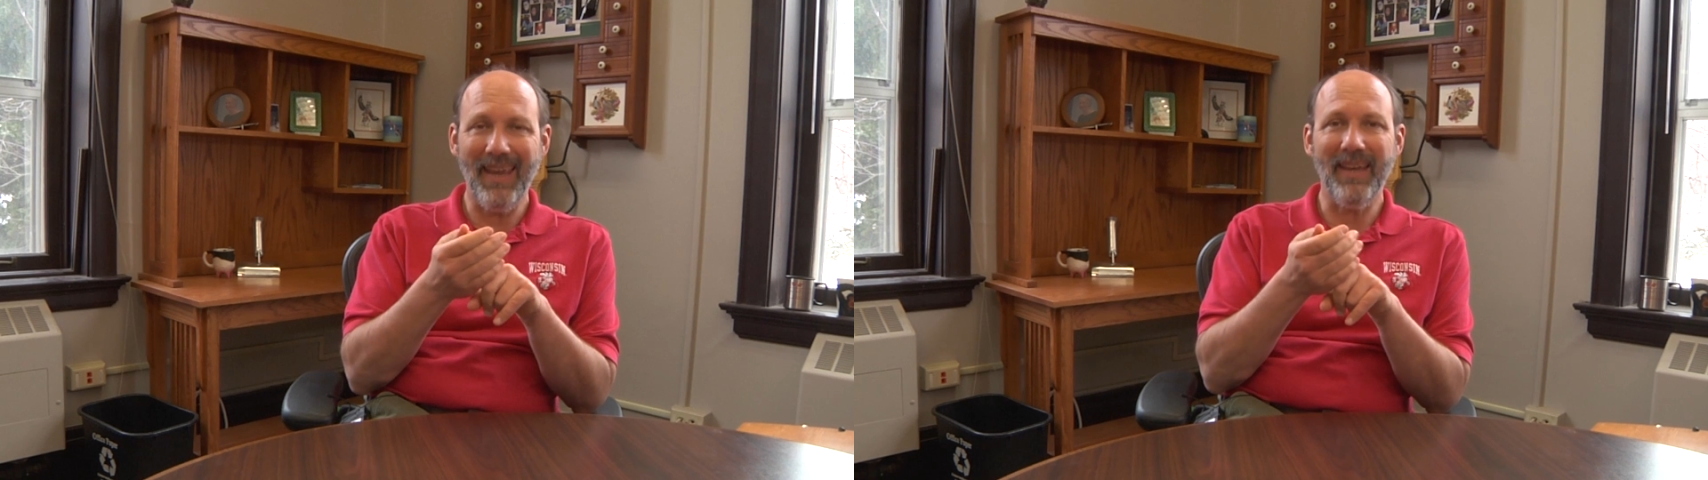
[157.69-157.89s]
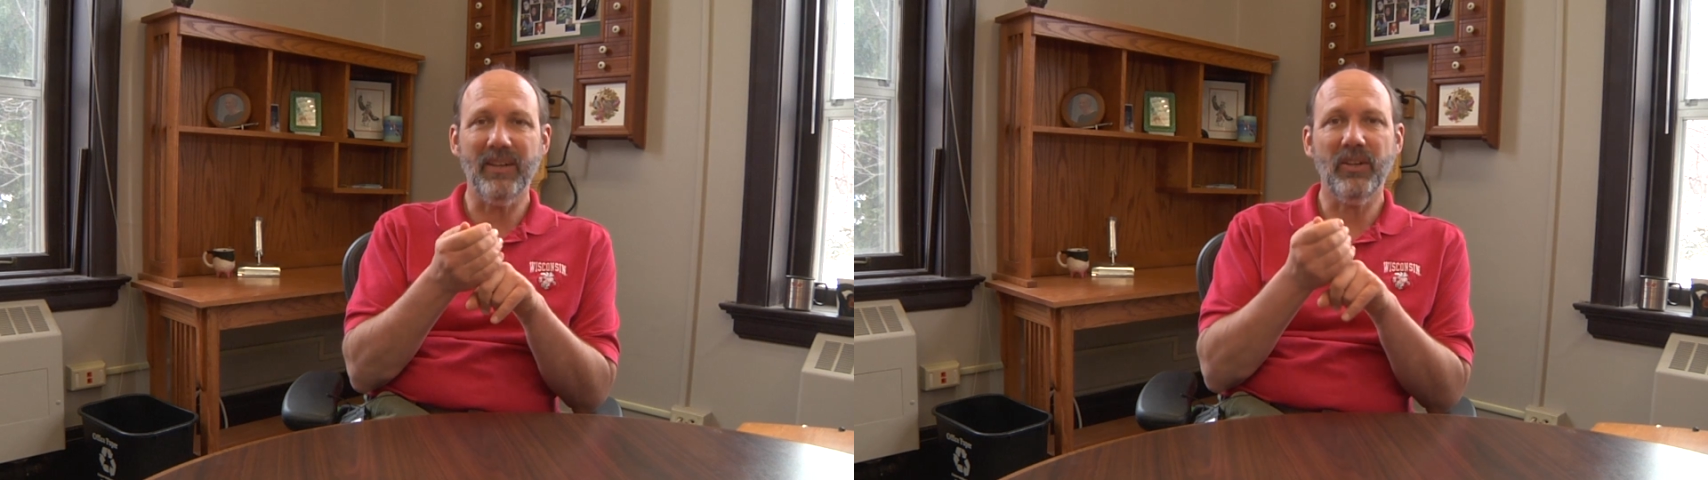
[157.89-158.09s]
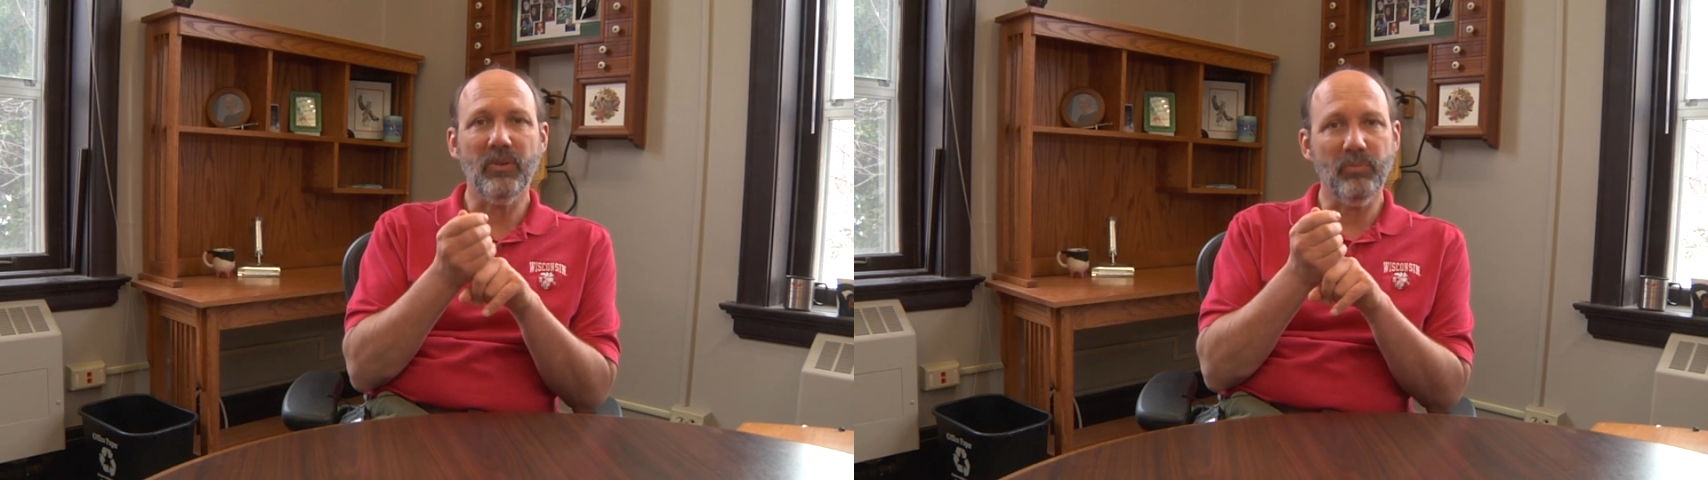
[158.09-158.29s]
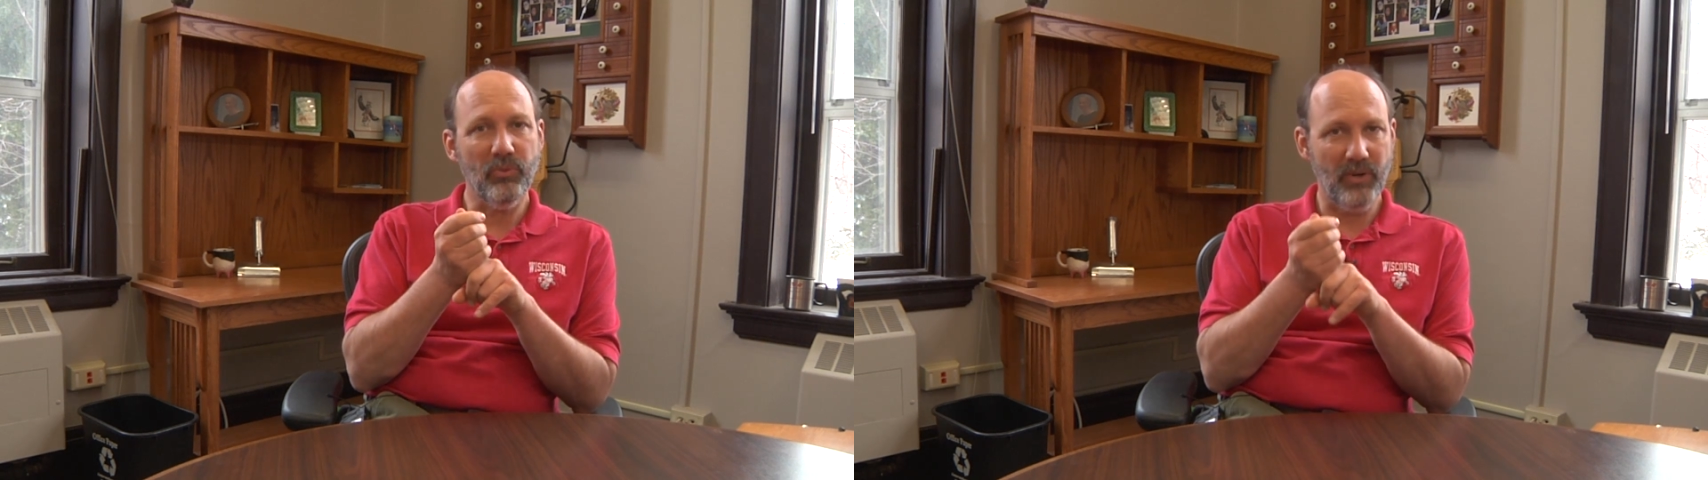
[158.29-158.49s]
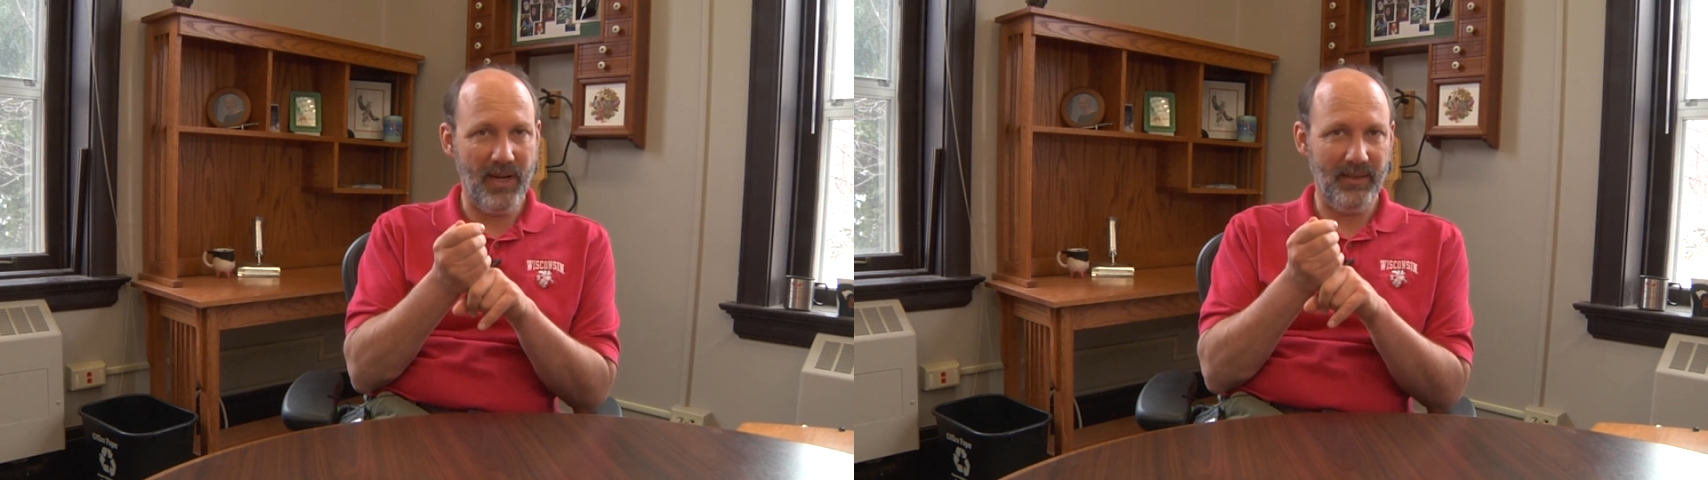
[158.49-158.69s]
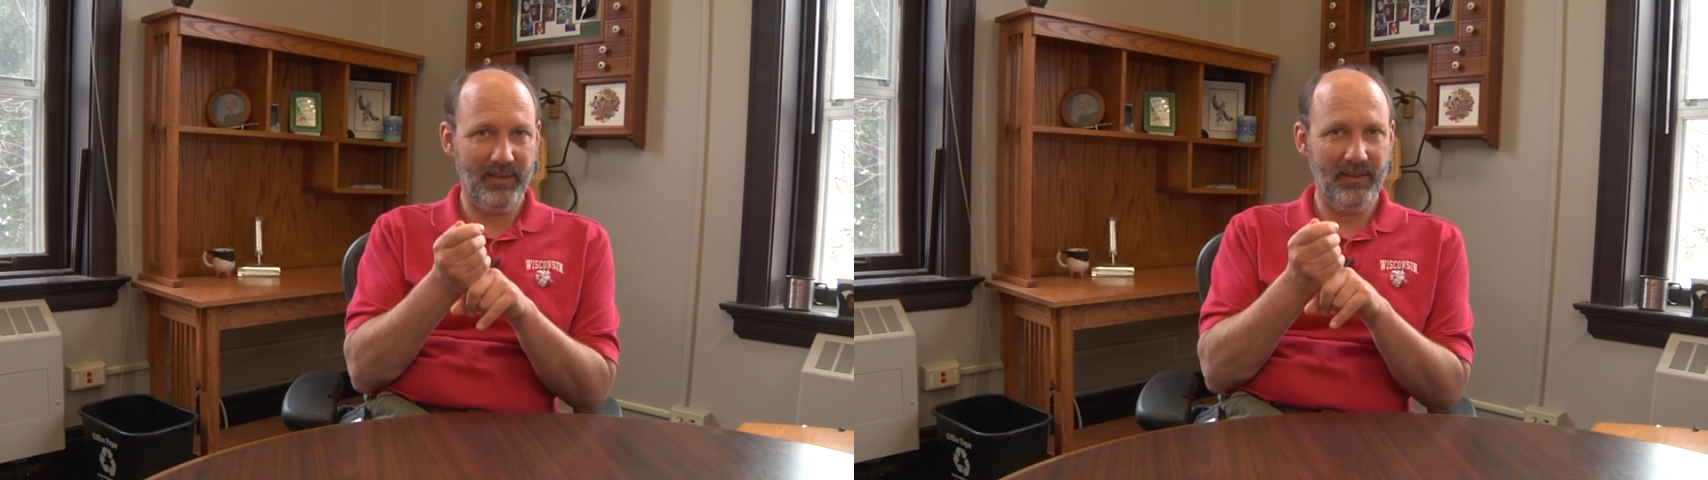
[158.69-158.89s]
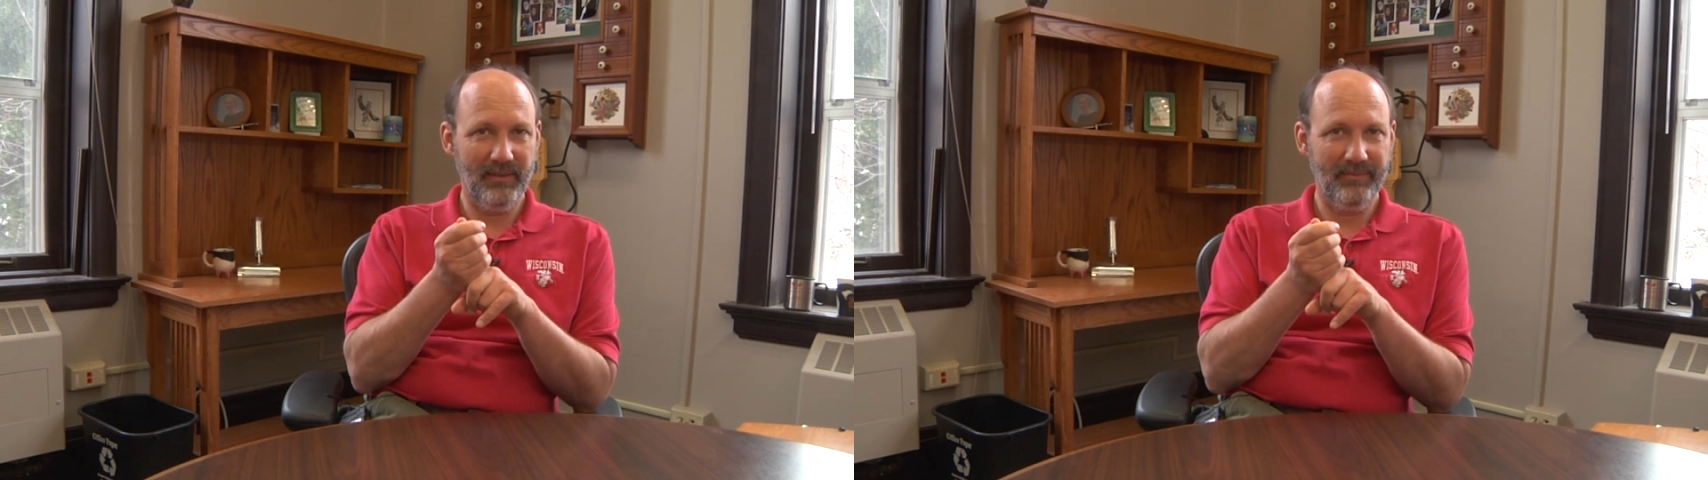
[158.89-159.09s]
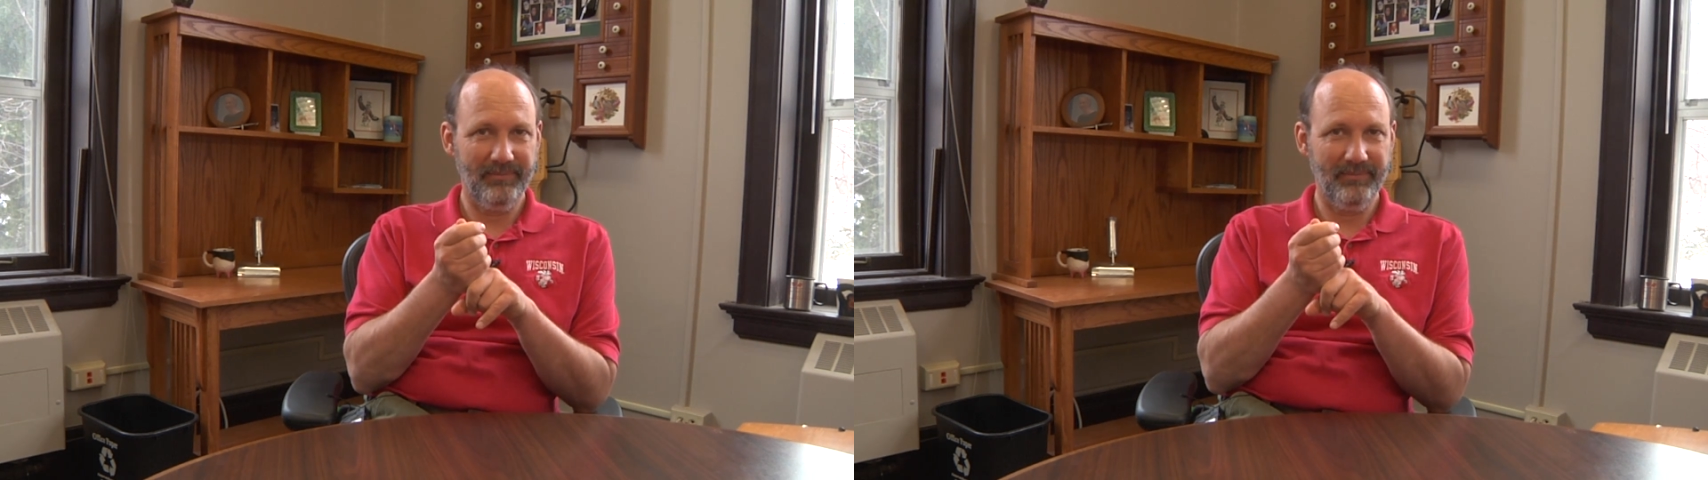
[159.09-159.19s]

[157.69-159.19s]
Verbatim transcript: and compressed.